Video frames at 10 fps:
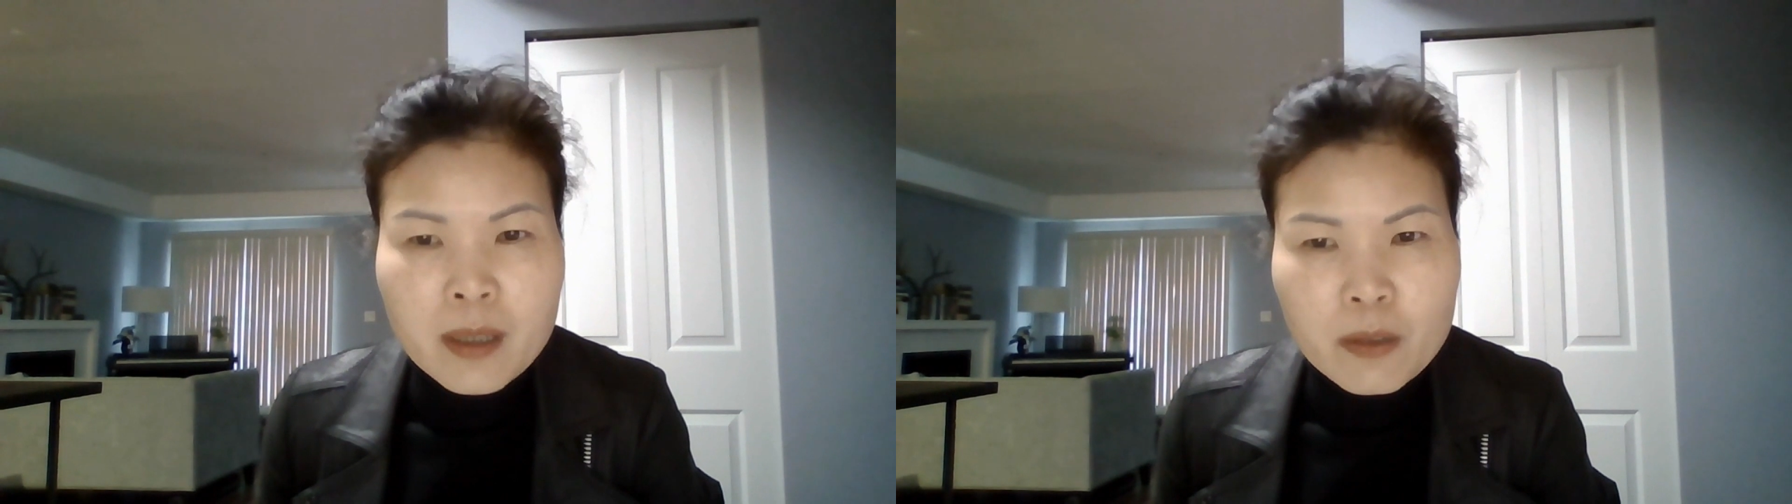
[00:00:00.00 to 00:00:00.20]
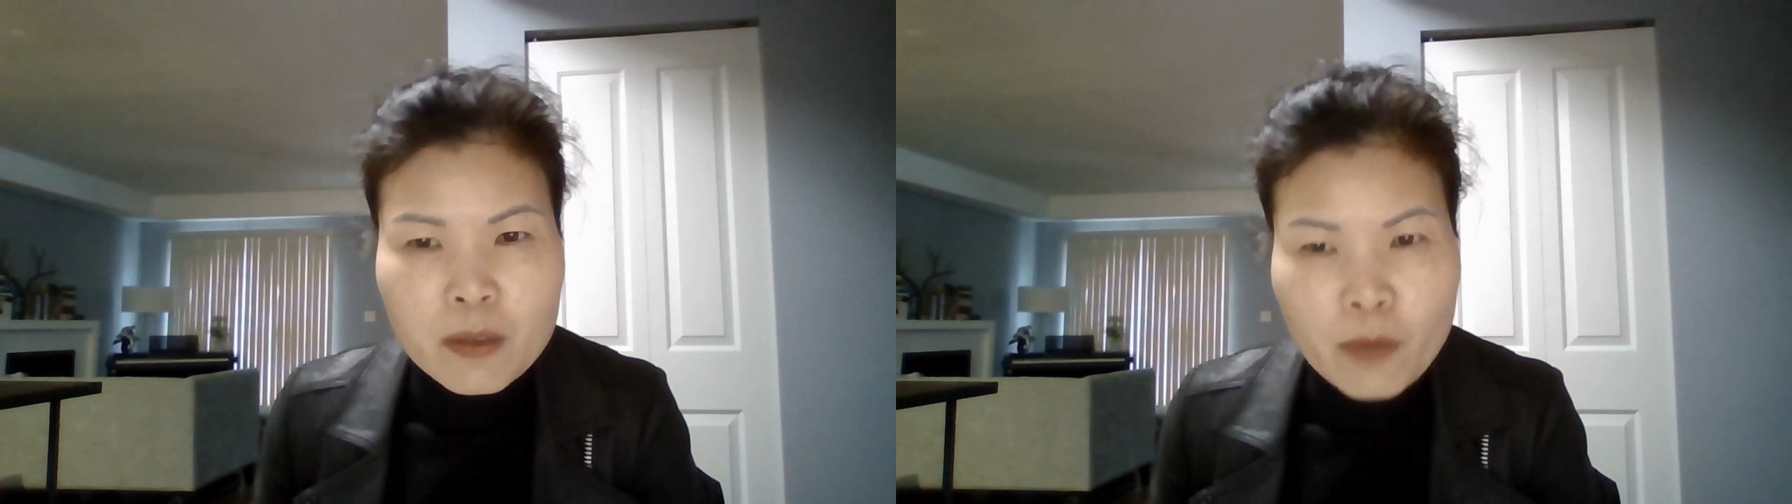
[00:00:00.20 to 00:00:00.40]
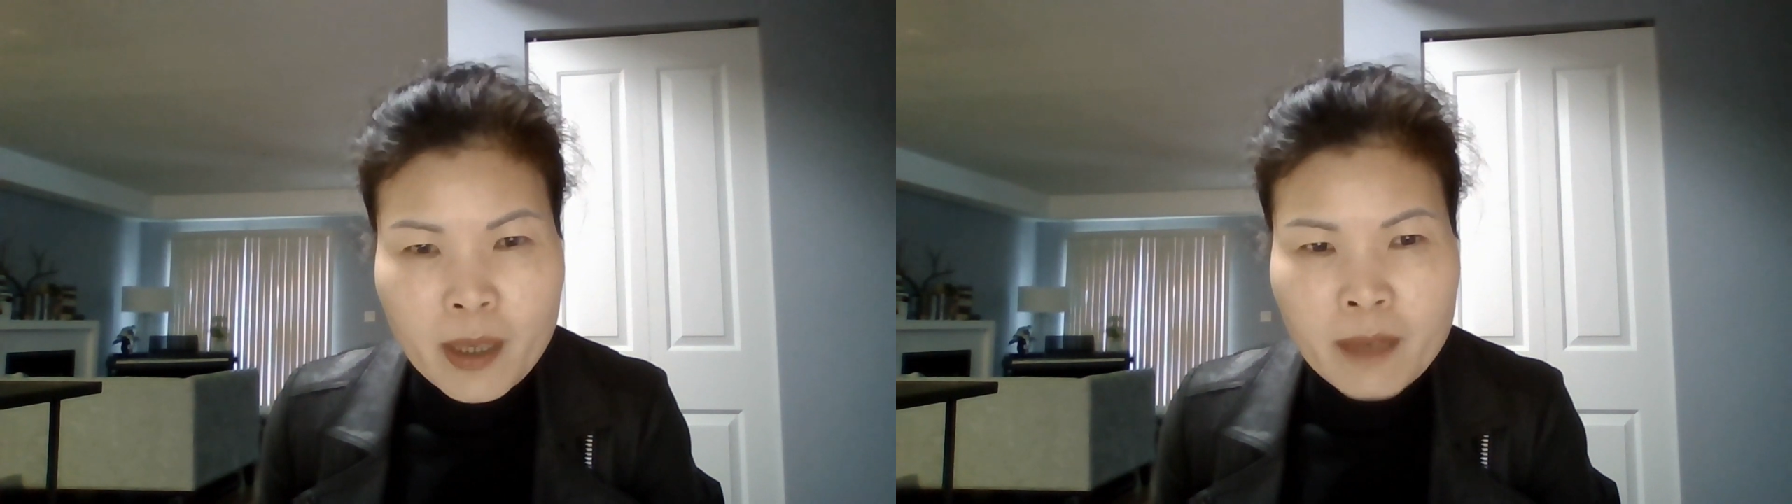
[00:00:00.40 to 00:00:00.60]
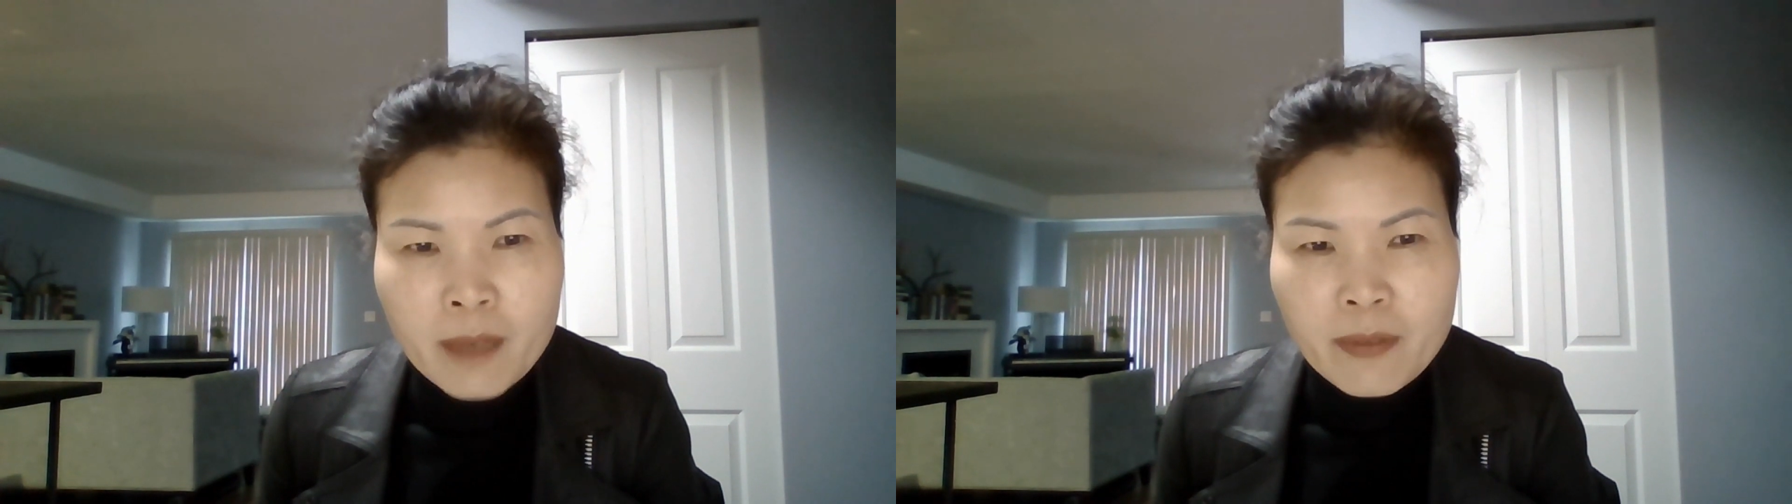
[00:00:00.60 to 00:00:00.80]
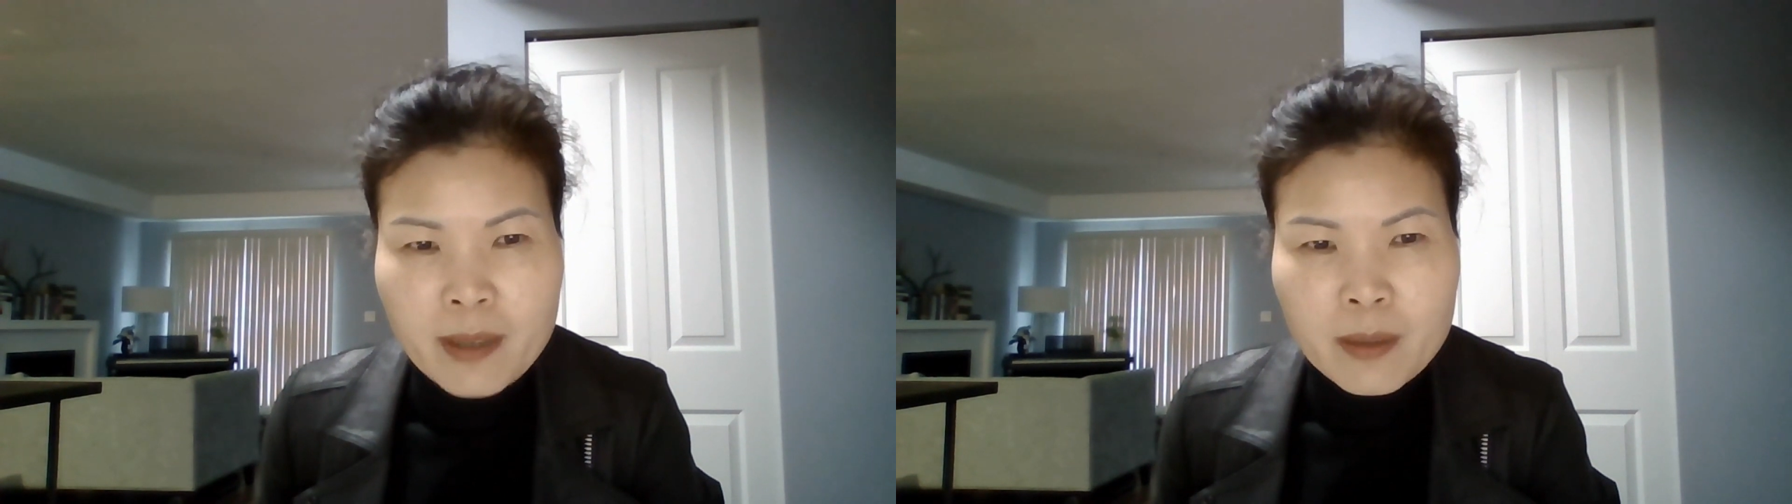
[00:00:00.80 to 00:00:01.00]
right in
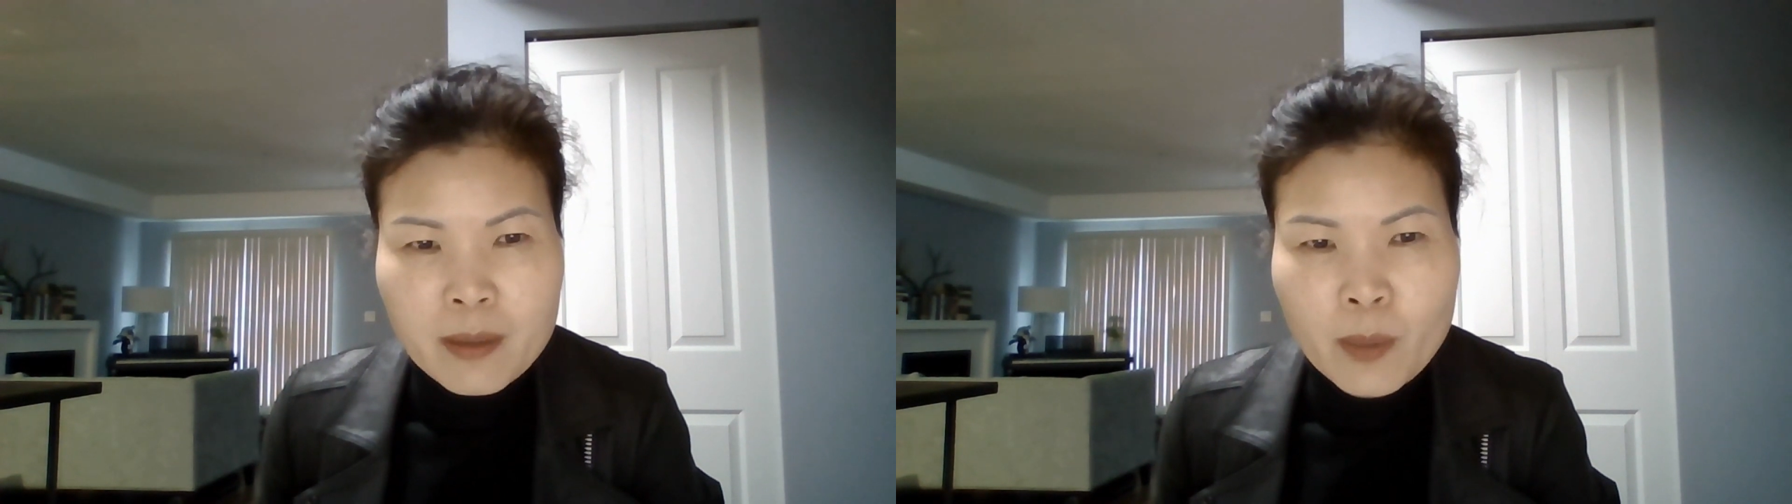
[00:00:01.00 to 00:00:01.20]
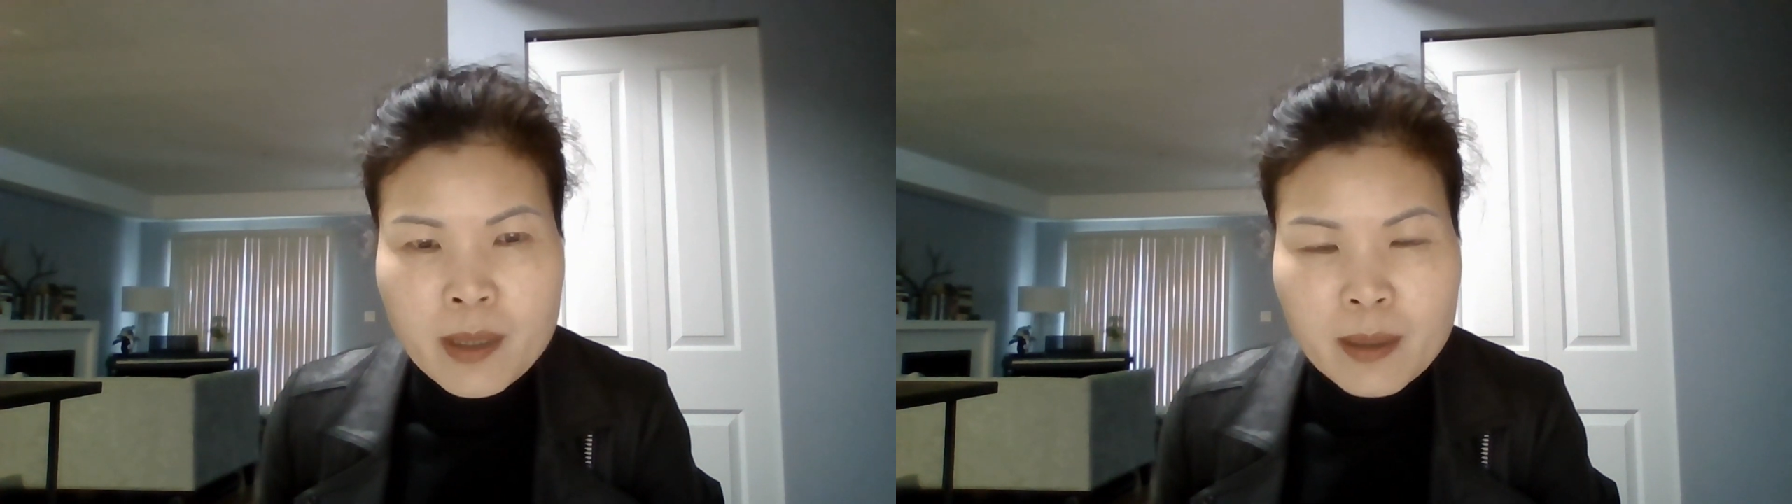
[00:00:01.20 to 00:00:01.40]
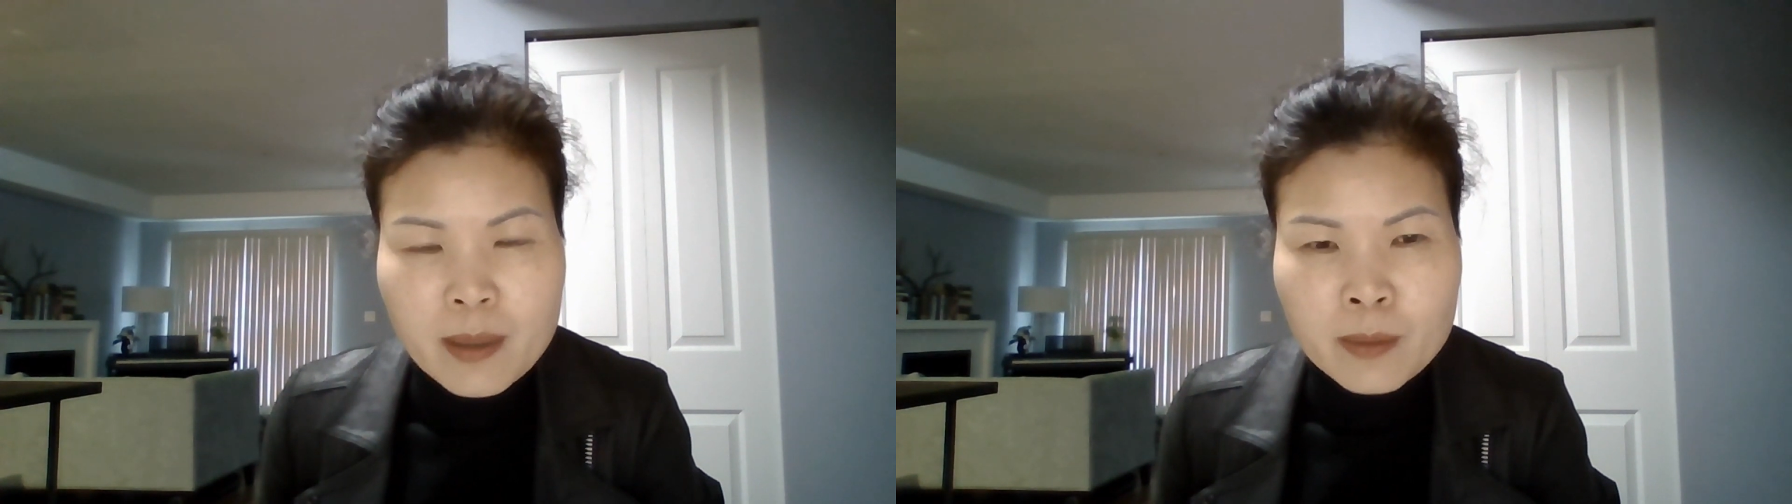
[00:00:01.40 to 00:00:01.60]
front of the window.